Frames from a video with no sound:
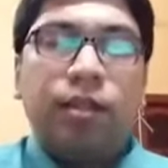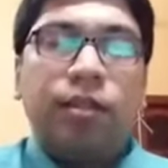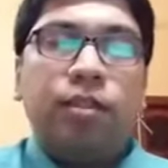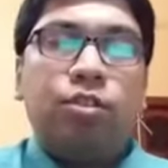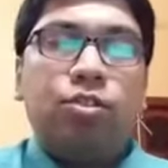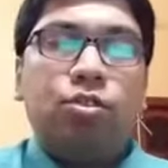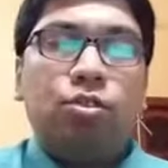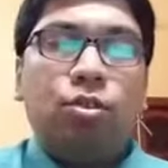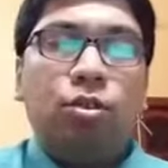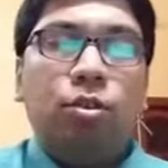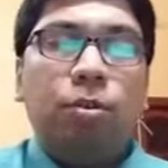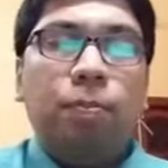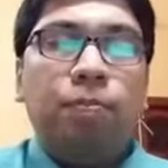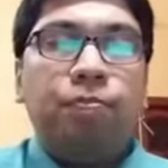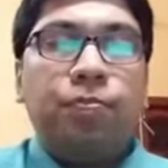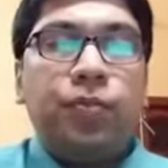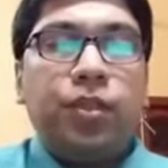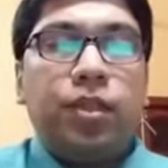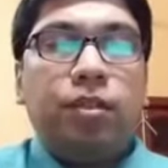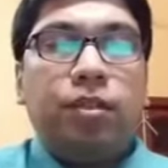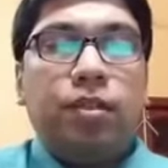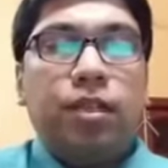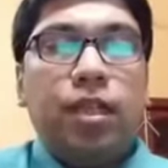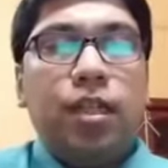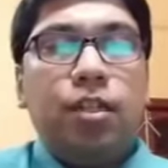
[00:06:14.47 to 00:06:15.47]
So
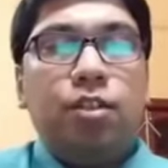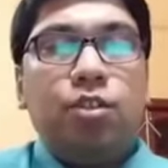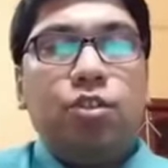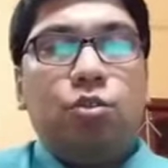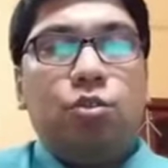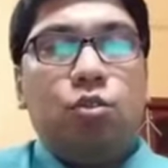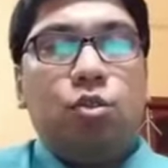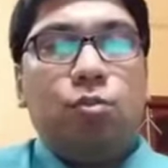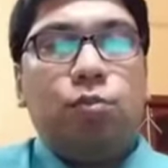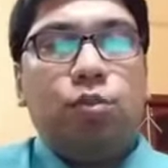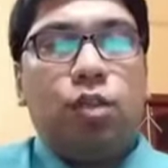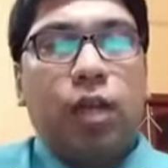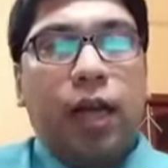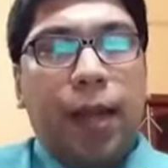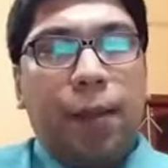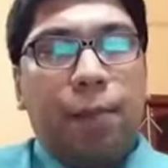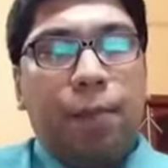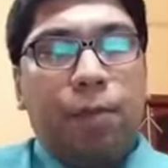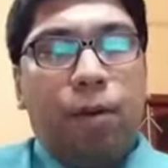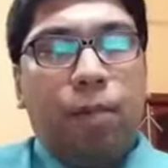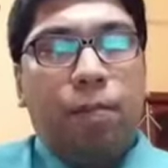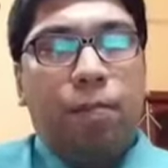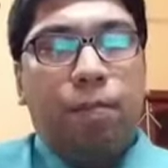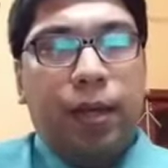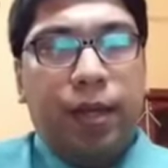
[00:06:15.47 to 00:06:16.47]
these two
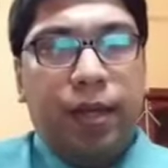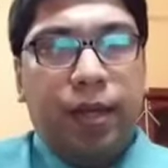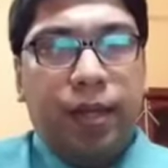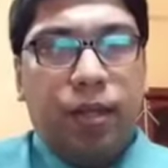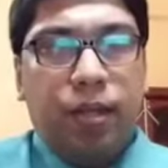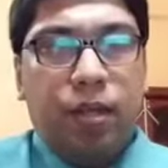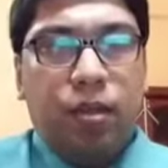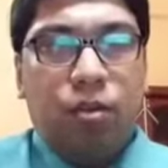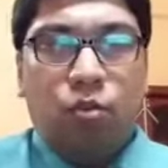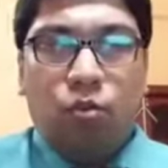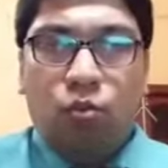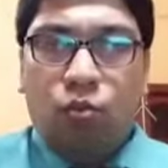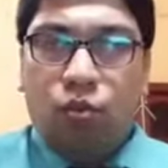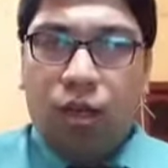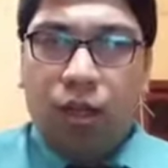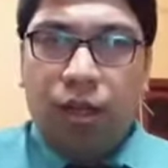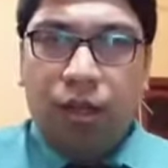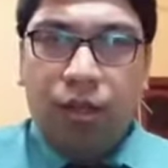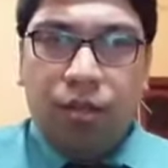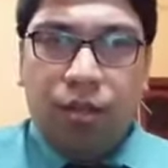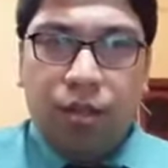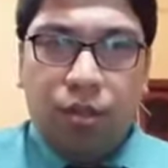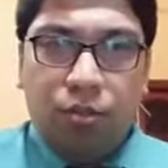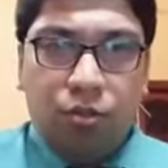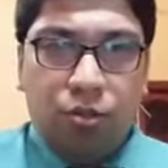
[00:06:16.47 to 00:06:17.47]
type of medical
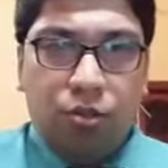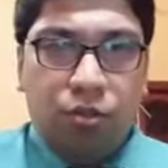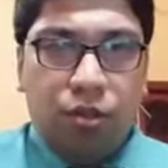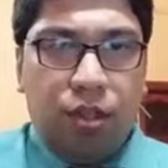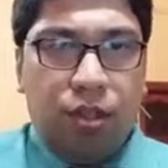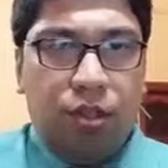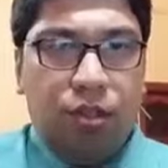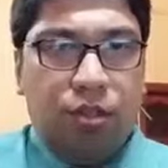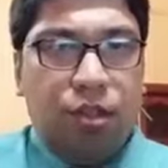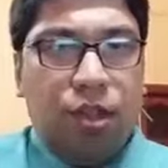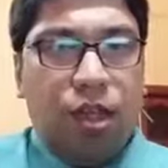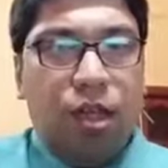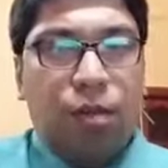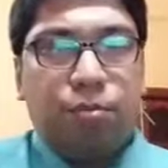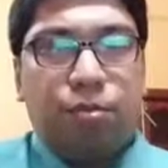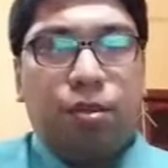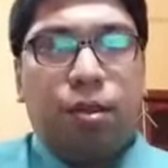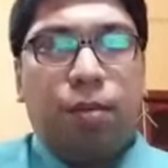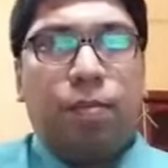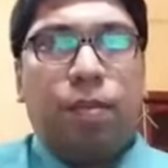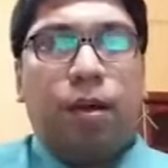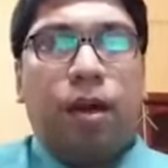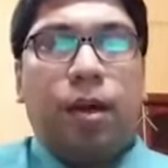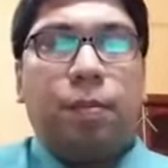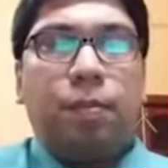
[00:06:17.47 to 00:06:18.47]
wards usually serves
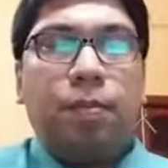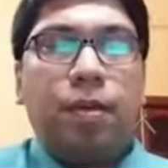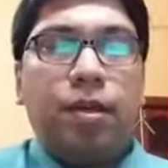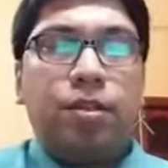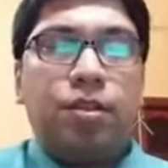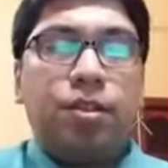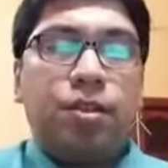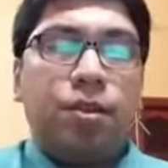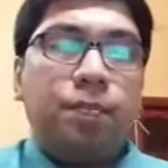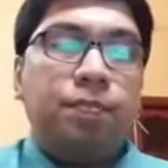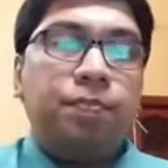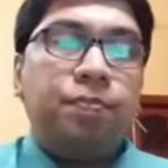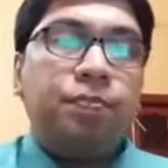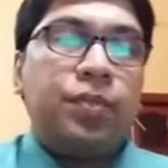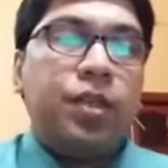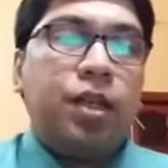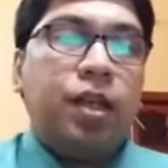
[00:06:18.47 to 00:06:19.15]
the purpose,